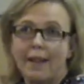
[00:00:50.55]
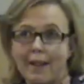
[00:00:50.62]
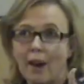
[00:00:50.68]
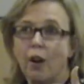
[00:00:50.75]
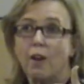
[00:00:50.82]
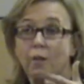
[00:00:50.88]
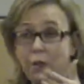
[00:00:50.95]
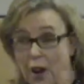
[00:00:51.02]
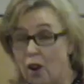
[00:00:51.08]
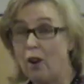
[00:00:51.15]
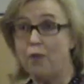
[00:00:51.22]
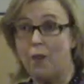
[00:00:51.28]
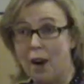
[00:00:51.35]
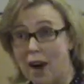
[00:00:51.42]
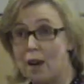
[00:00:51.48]
on a
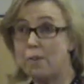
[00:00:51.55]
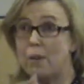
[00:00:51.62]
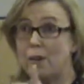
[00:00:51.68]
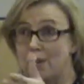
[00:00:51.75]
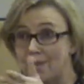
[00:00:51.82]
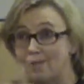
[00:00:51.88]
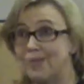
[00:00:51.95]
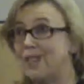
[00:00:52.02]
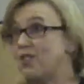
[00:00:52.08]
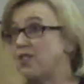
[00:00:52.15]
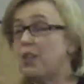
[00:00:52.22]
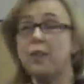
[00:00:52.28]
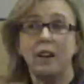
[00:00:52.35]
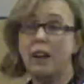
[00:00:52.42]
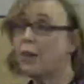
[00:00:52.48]
verifiable,
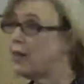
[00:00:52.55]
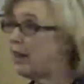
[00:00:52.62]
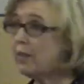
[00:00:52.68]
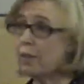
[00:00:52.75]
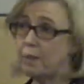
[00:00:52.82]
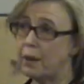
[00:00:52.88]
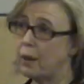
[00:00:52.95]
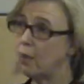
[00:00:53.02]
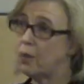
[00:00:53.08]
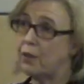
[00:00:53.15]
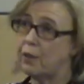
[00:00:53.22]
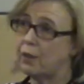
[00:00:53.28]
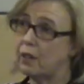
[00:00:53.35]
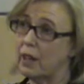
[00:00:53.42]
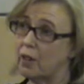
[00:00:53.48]
there's nothing in the
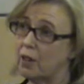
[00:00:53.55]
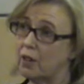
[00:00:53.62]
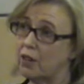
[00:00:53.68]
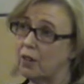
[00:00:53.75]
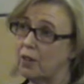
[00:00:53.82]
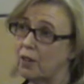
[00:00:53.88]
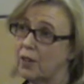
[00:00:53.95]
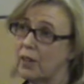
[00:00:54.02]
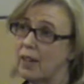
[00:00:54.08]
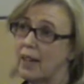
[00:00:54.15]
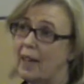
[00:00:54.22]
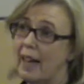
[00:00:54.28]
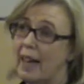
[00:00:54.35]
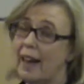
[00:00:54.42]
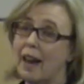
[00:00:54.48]
peer-reviewed literature
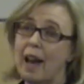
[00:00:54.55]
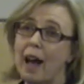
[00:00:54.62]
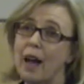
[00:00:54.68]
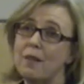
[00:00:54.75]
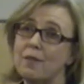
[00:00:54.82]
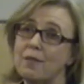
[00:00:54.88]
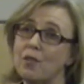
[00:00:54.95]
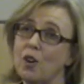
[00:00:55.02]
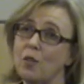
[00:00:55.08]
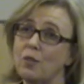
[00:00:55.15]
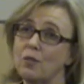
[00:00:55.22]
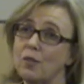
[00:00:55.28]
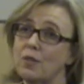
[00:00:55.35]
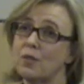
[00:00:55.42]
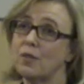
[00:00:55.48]
and I well, don't. Well, it
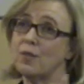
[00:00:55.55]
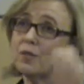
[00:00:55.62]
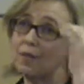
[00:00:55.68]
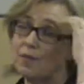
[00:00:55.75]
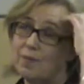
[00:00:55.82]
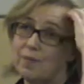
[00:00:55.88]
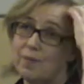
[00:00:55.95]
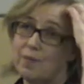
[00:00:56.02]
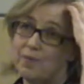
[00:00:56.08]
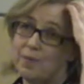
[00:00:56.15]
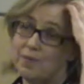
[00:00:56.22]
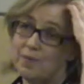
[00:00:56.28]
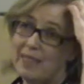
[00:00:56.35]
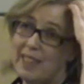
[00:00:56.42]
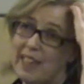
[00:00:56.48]
explains the
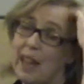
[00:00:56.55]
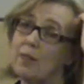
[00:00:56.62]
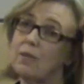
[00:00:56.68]
peculiar